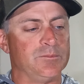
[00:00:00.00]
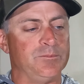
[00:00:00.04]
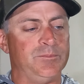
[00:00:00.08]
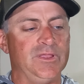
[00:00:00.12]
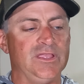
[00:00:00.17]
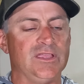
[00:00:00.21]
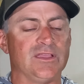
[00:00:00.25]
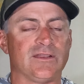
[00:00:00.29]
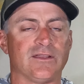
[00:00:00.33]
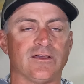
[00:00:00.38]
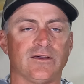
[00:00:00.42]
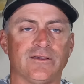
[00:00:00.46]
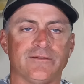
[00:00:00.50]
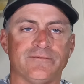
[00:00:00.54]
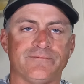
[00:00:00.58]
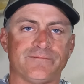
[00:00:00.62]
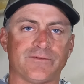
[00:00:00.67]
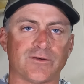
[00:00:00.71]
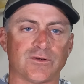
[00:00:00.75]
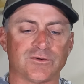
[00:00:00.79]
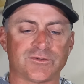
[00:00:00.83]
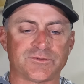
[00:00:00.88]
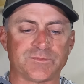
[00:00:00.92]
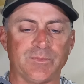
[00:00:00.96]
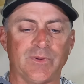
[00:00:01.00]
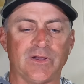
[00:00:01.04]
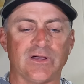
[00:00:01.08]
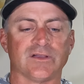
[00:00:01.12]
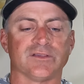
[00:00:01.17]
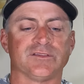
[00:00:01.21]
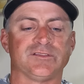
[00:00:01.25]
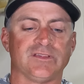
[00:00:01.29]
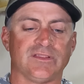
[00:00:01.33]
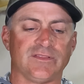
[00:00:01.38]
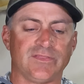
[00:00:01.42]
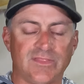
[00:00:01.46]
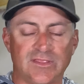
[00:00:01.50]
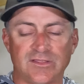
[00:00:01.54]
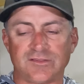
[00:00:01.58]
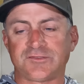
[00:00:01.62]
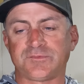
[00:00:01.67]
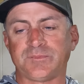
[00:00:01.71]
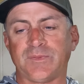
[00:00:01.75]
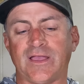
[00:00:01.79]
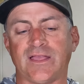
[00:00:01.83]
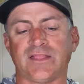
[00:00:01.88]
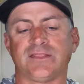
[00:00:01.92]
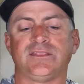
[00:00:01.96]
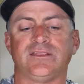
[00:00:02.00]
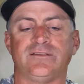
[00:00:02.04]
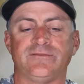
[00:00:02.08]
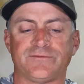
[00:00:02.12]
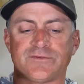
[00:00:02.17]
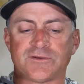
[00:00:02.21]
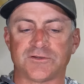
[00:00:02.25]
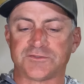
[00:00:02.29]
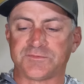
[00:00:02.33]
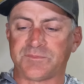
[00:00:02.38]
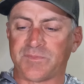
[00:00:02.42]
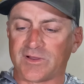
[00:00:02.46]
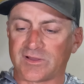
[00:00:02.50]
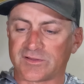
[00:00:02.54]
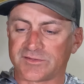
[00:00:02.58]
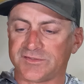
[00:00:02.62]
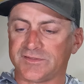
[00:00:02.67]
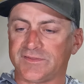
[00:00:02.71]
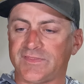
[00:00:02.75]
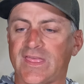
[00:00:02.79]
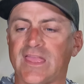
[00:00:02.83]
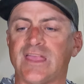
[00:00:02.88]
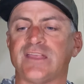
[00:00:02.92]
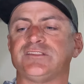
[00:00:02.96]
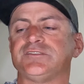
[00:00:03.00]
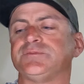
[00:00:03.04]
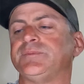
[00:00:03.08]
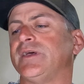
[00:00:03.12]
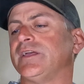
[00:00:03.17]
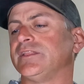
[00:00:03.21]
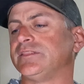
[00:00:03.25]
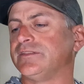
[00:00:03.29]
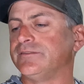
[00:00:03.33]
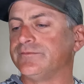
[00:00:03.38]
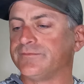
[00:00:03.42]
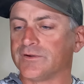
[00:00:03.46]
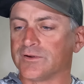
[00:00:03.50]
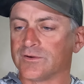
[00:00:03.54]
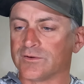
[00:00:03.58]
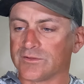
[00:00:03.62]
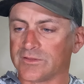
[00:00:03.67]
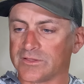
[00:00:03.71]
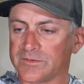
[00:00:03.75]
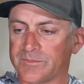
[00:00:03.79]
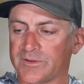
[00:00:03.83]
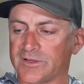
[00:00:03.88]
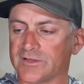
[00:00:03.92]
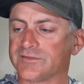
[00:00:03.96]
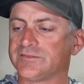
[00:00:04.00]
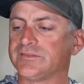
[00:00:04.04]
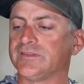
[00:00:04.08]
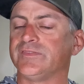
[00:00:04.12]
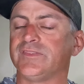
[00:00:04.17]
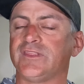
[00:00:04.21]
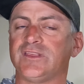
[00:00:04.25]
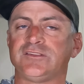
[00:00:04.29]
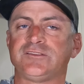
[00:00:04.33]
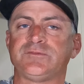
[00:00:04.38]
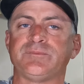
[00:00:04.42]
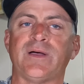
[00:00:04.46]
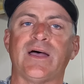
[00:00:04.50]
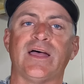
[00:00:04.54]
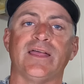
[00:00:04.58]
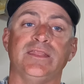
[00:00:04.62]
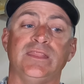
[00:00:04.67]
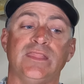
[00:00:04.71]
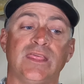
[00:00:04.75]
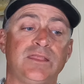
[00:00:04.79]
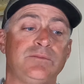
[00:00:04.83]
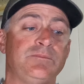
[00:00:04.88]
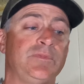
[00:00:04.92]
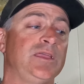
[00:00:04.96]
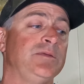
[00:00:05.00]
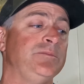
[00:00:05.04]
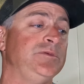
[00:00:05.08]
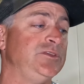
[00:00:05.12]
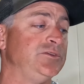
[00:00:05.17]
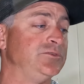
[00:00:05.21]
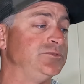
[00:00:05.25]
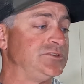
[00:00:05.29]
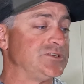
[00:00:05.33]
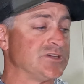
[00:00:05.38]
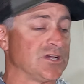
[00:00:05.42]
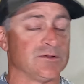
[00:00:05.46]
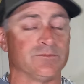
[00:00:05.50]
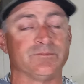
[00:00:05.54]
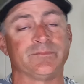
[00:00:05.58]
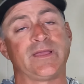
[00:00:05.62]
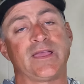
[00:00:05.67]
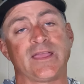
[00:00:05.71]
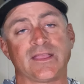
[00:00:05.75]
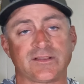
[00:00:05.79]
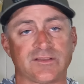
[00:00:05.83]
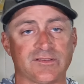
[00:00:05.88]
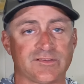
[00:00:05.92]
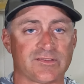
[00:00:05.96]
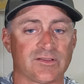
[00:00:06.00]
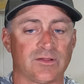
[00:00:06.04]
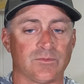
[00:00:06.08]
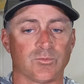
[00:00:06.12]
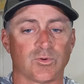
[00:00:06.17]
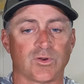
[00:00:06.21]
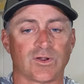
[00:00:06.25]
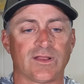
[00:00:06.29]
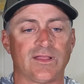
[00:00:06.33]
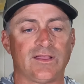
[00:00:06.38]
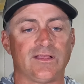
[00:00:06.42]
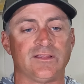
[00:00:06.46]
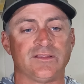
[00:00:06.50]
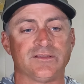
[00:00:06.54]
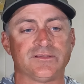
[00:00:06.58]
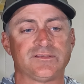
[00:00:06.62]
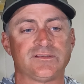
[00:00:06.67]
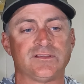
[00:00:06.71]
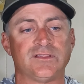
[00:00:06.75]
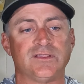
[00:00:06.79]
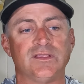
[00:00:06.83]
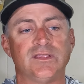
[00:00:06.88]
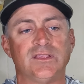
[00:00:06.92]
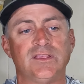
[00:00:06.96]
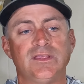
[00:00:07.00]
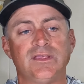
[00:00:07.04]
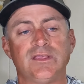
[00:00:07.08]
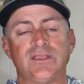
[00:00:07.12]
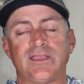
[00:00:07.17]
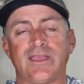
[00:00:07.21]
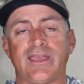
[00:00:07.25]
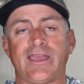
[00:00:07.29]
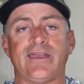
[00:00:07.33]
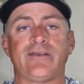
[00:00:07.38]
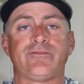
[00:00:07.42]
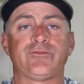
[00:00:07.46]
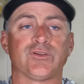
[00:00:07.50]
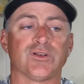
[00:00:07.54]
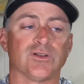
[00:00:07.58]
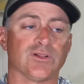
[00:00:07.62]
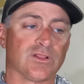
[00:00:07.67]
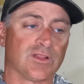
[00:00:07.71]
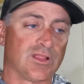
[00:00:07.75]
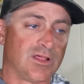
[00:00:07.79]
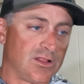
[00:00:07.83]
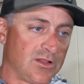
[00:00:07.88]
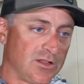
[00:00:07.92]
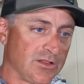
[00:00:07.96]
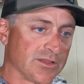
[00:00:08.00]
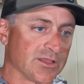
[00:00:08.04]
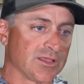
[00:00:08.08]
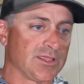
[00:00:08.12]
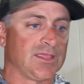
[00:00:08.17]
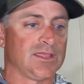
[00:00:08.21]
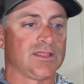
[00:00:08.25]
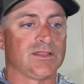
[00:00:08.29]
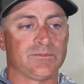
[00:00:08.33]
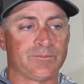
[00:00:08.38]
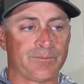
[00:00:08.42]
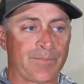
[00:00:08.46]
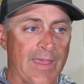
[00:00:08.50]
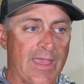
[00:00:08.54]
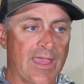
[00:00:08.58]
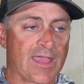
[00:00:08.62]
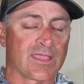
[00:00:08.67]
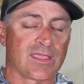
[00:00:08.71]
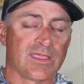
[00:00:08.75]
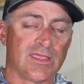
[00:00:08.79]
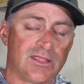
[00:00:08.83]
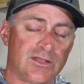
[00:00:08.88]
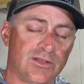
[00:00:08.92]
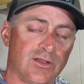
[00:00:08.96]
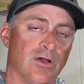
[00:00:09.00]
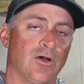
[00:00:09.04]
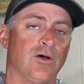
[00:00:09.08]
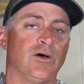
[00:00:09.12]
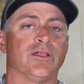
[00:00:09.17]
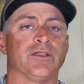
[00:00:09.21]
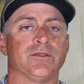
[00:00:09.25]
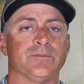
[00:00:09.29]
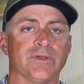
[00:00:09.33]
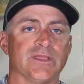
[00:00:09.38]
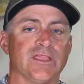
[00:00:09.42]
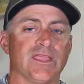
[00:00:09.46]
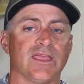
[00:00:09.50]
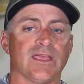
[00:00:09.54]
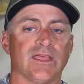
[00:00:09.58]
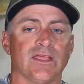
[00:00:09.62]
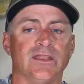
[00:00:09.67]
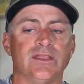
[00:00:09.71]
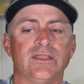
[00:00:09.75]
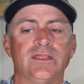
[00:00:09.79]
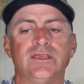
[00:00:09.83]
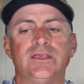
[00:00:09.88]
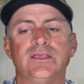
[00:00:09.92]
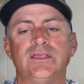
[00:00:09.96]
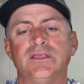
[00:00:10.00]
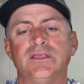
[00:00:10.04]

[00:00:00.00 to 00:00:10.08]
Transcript: Being on first bugs in this spot, then first bugs in that spot, then early bugs in this spot, and then maybe you jump back to somewhere else after a lull to get back in on them again.